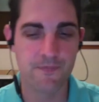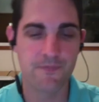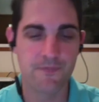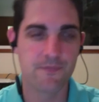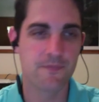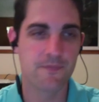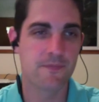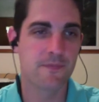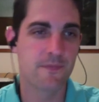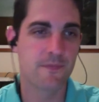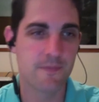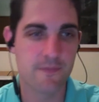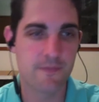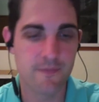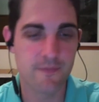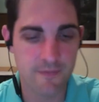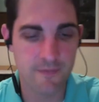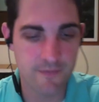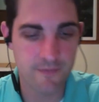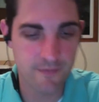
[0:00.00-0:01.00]
have a
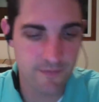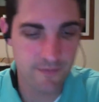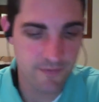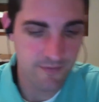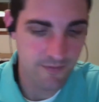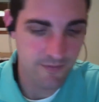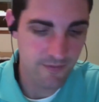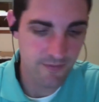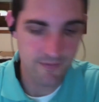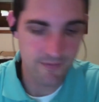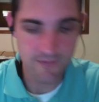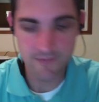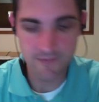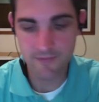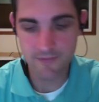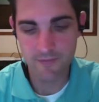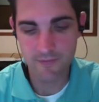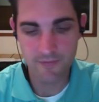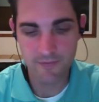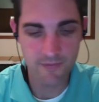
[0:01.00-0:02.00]
$300
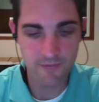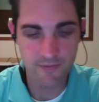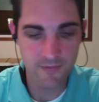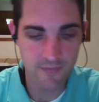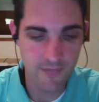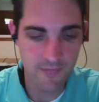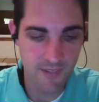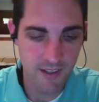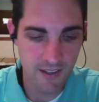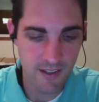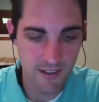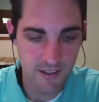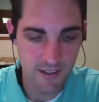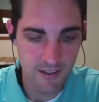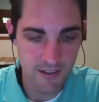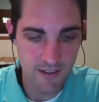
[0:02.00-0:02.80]
PG&E bill this